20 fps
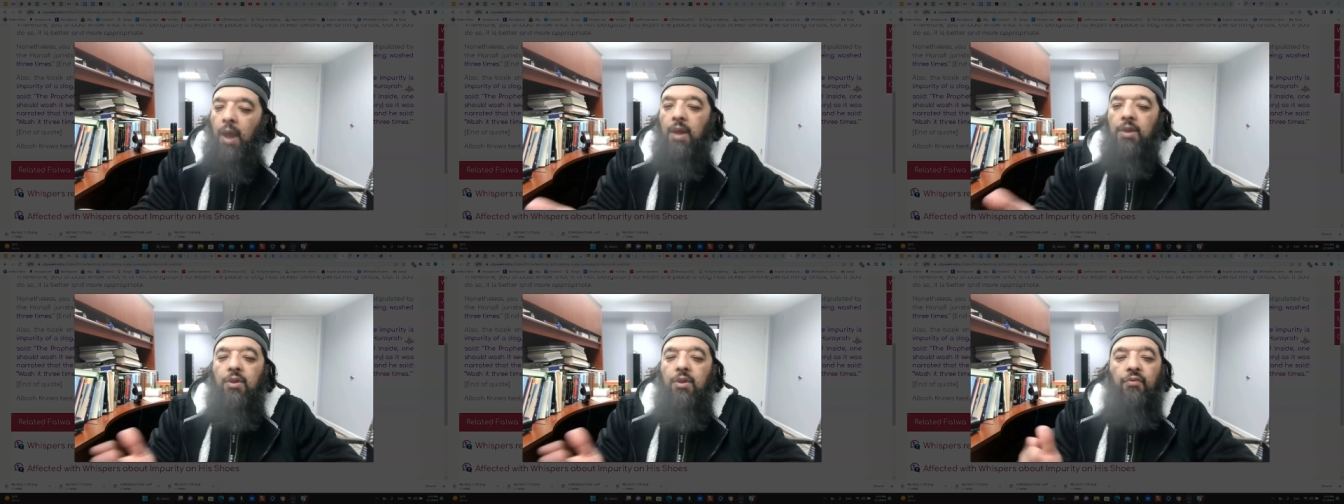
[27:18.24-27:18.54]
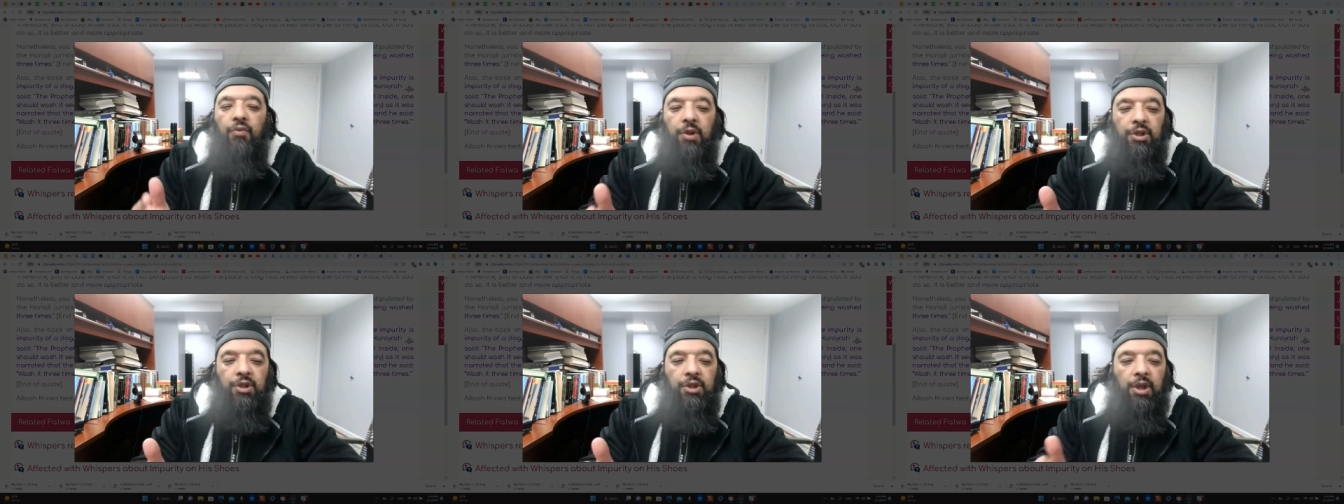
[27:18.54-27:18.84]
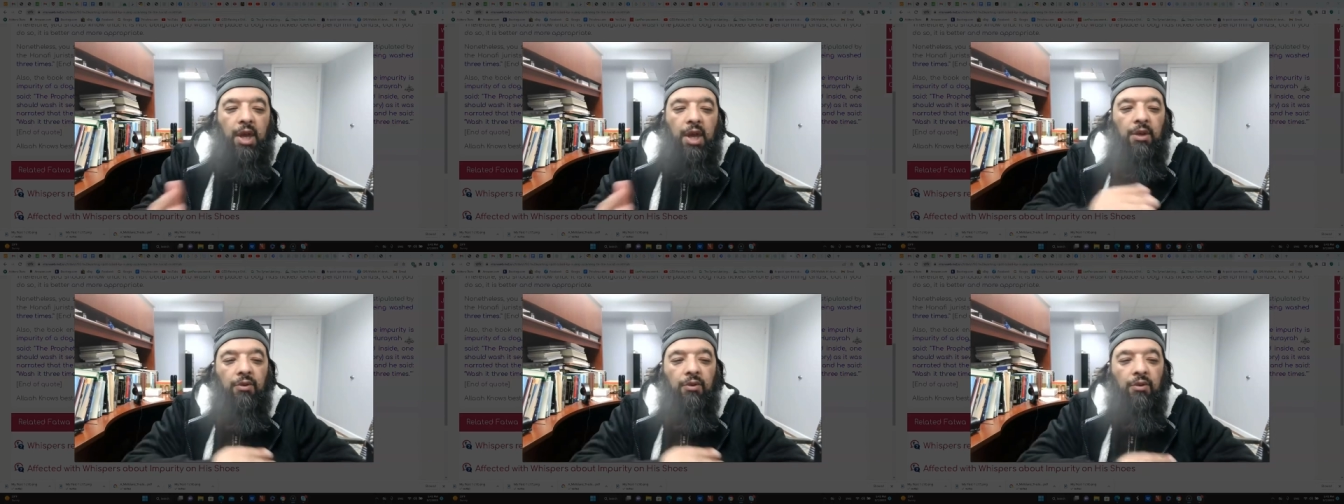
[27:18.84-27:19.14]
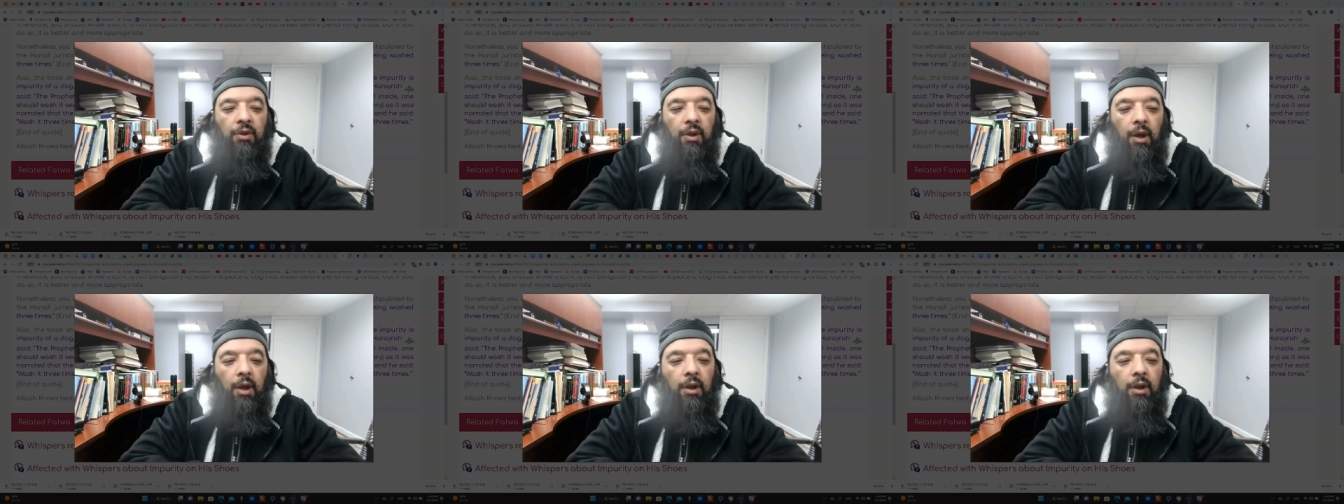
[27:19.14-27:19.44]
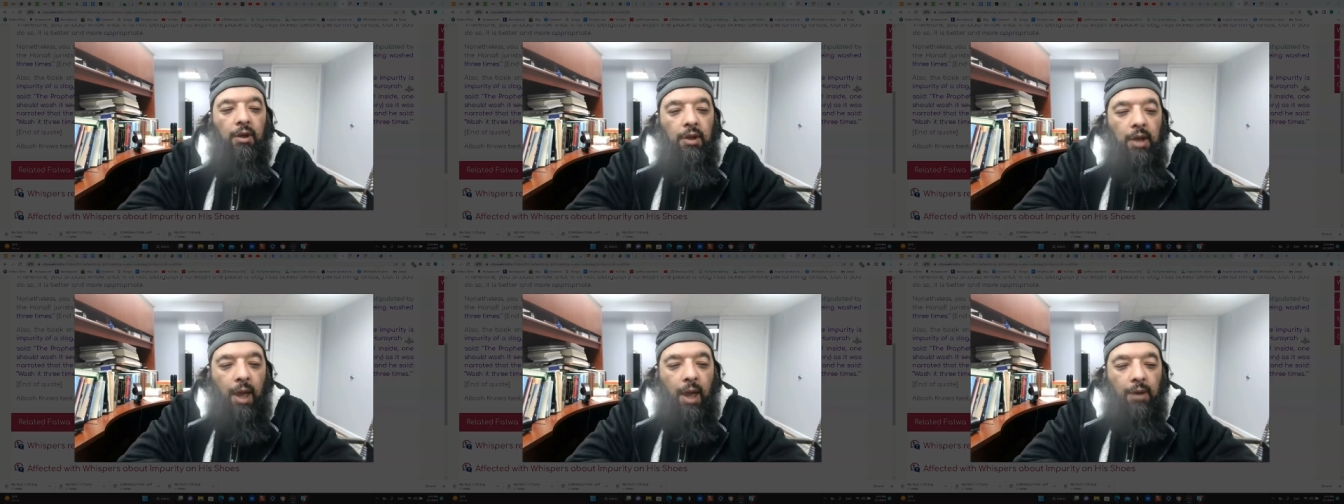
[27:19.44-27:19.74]
In the first case,
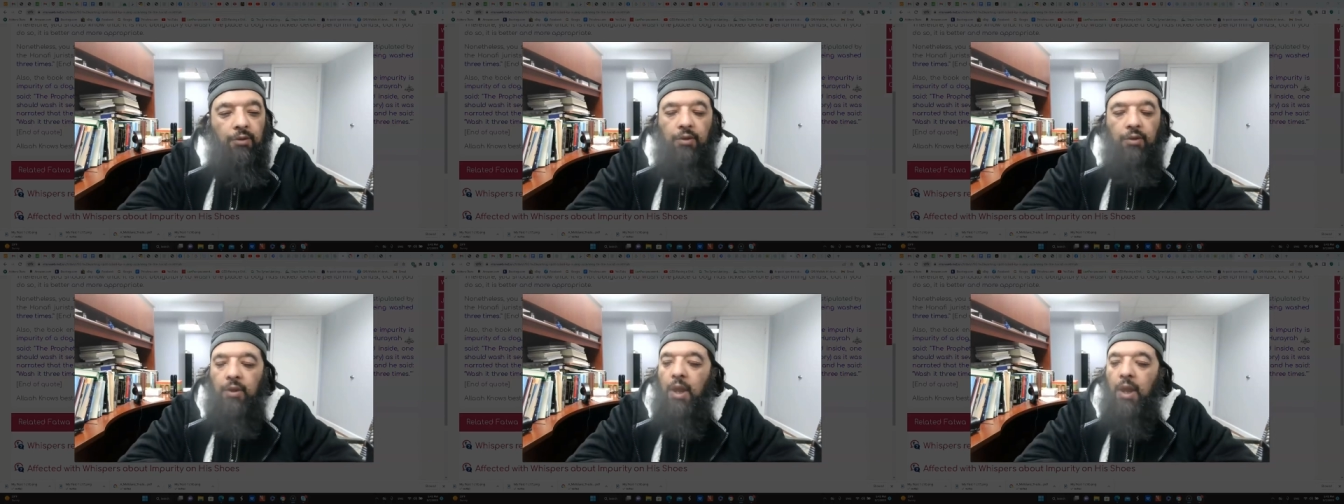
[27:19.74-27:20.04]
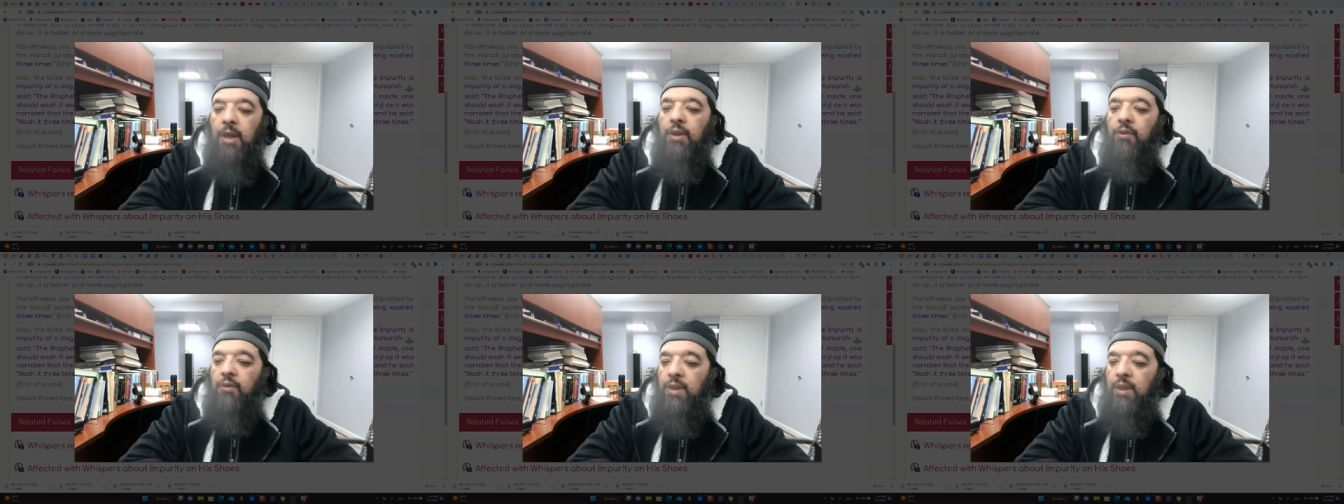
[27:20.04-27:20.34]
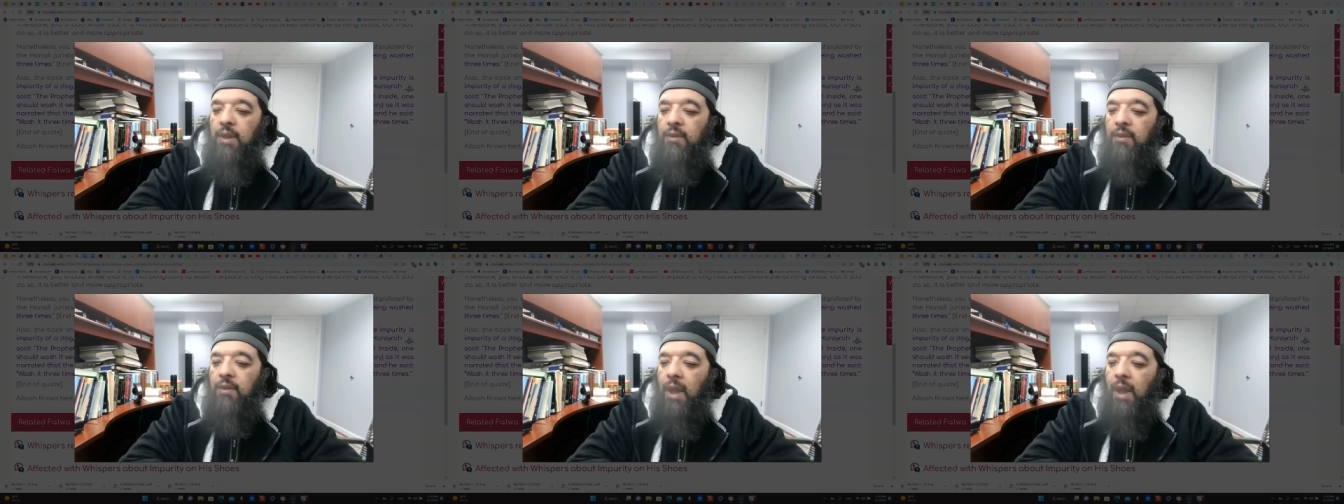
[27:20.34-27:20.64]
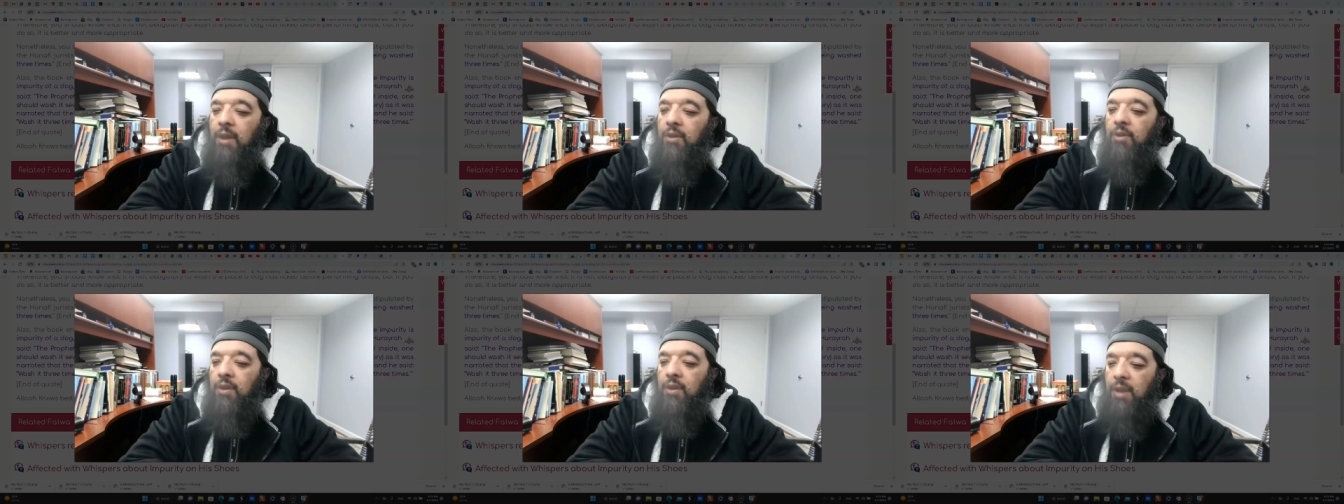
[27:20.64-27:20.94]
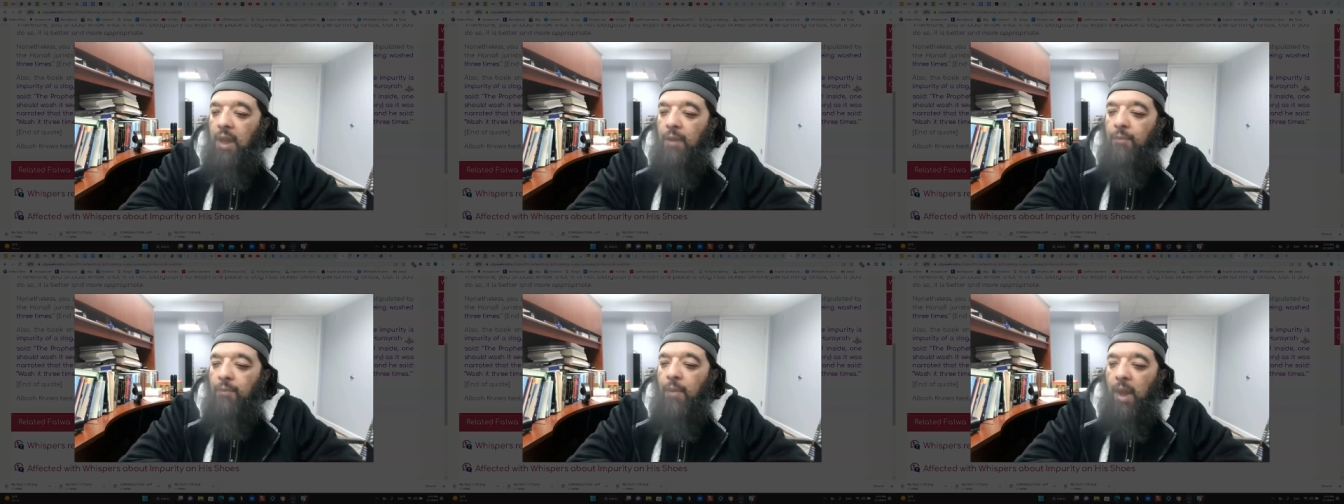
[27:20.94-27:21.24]
yes, it is disliked to
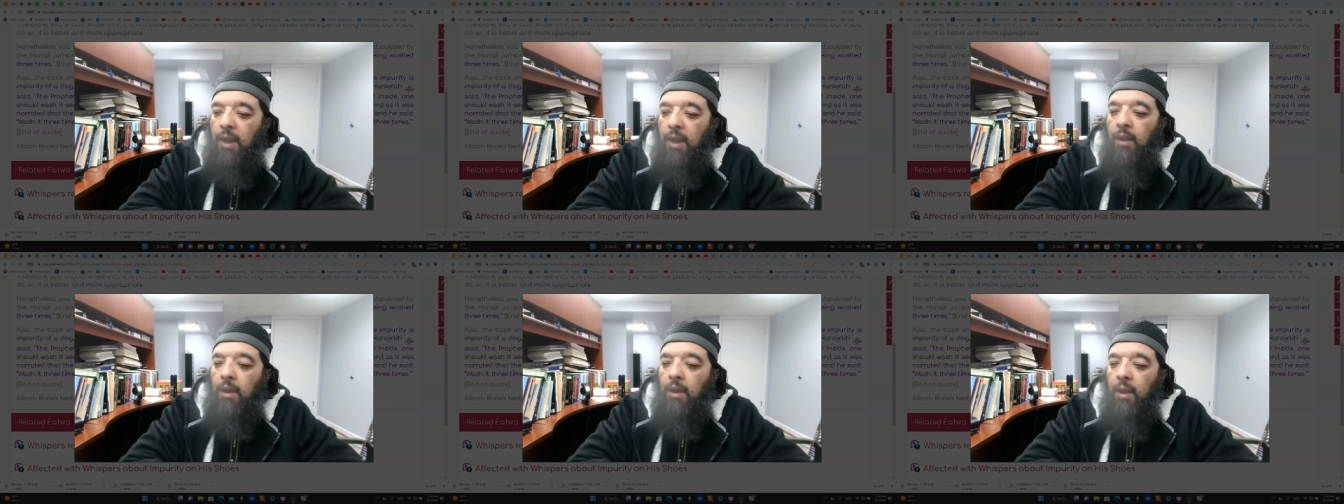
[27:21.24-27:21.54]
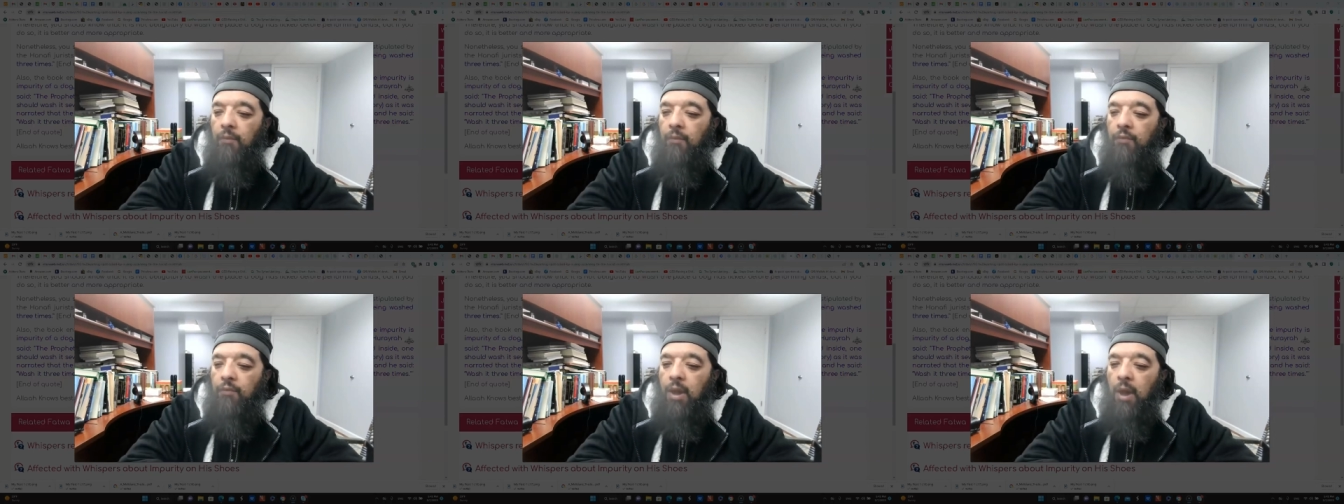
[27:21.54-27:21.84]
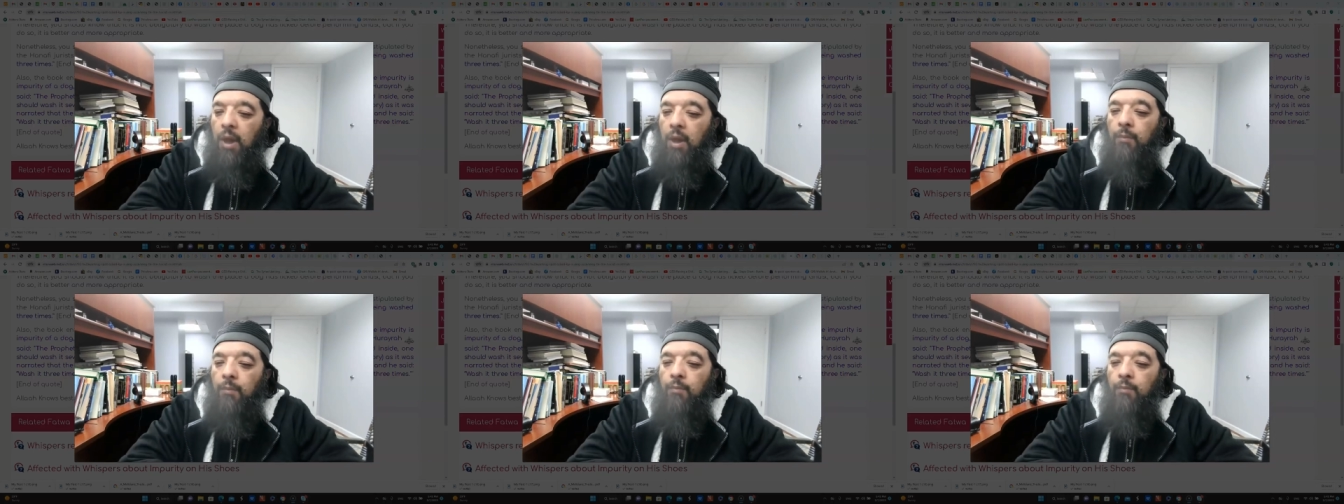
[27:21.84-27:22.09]
take back a gift,